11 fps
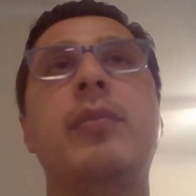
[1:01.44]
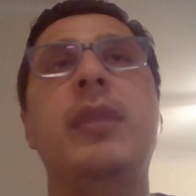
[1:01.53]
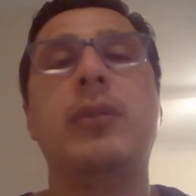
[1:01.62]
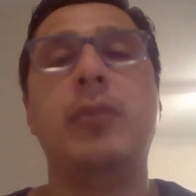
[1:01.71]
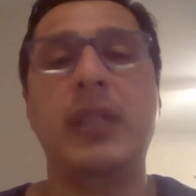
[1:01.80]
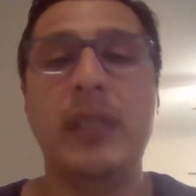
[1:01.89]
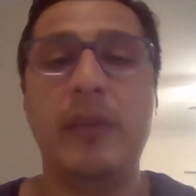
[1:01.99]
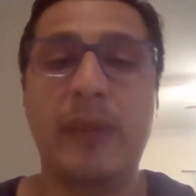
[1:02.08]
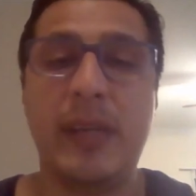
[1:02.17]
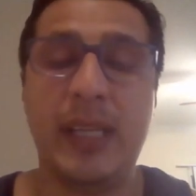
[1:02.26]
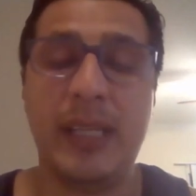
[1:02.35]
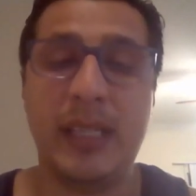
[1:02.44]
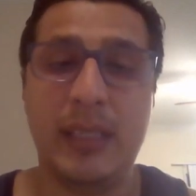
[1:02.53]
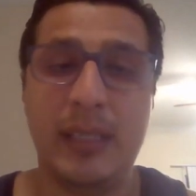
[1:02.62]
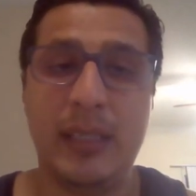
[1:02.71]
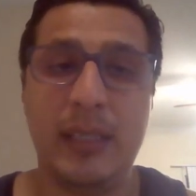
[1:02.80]
between
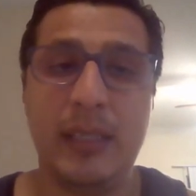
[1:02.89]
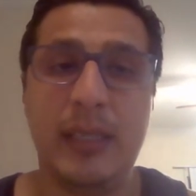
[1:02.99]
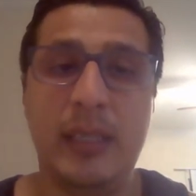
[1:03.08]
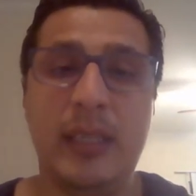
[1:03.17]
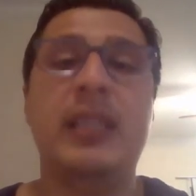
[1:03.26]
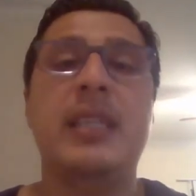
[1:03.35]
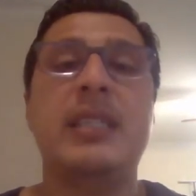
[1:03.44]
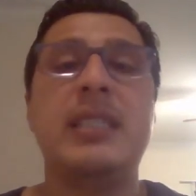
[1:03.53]
different in the